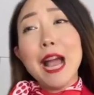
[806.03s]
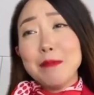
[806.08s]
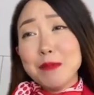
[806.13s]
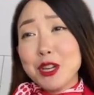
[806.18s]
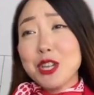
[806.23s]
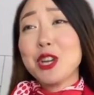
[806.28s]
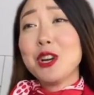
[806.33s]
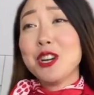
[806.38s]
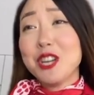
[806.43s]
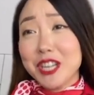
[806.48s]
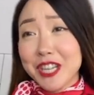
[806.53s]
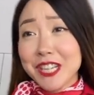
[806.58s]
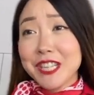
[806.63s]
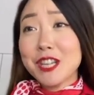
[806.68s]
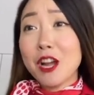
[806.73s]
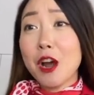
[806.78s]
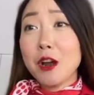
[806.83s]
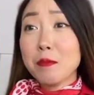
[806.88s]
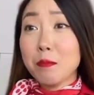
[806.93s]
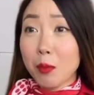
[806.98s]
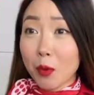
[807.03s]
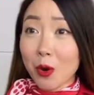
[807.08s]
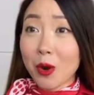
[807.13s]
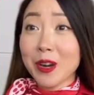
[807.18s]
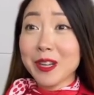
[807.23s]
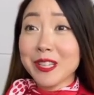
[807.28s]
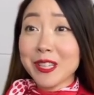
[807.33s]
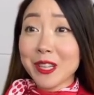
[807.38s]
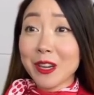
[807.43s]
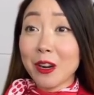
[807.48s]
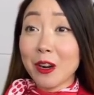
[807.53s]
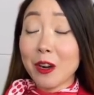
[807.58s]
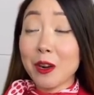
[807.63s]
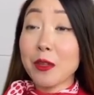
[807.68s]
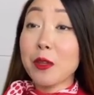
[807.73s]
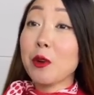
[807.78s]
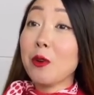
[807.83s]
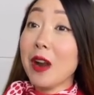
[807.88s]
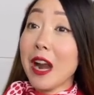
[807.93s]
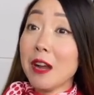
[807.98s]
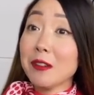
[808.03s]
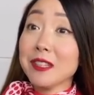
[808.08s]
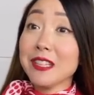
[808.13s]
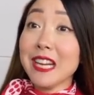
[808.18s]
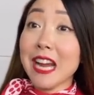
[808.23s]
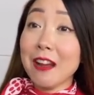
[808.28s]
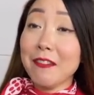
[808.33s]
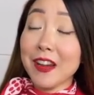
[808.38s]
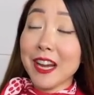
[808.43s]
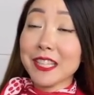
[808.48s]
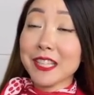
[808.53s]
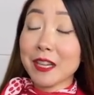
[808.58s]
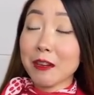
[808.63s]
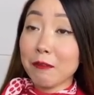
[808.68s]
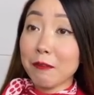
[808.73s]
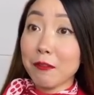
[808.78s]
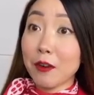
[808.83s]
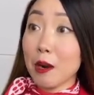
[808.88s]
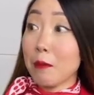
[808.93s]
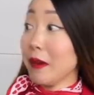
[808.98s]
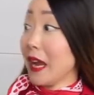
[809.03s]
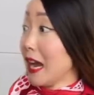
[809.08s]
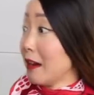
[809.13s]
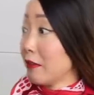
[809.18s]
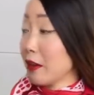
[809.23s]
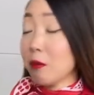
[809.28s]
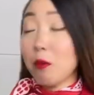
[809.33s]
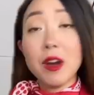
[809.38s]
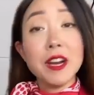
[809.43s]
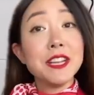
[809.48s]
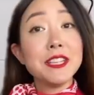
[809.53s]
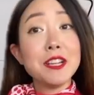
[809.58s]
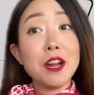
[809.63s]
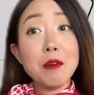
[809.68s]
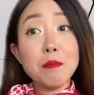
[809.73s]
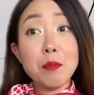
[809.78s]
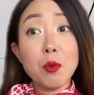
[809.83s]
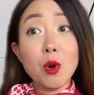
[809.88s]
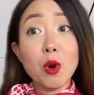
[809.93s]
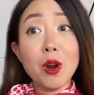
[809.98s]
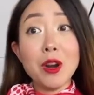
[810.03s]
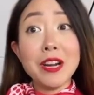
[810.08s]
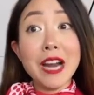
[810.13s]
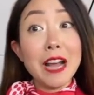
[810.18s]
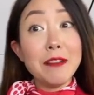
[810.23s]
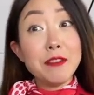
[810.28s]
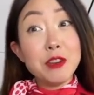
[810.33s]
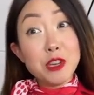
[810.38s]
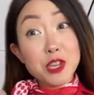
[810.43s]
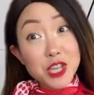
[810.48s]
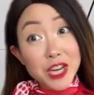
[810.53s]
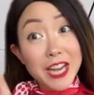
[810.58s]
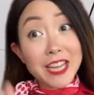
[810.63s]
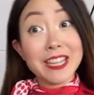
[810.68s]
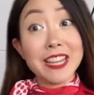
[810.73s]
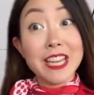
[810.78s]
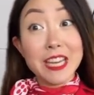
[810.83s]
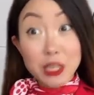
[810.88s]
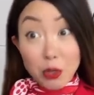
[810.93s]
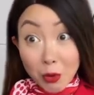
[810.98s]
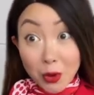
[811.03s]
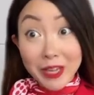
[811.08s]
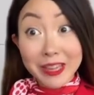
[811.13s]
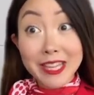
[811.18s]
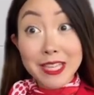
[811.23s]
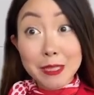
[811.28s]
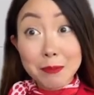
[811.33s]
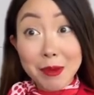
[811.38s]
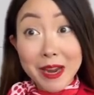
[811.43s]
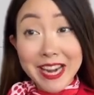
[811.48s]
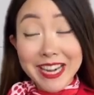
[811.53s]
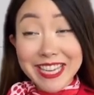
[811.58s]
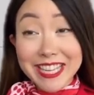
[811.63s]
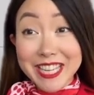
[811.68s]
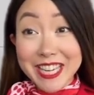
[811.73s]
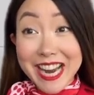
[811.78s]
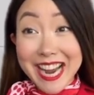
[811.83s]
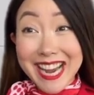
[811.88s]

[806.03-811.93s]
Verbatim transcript: I'm sure she's on board, sir. The ground staff has confirmed everyone is on board. Have you checked the toilets by any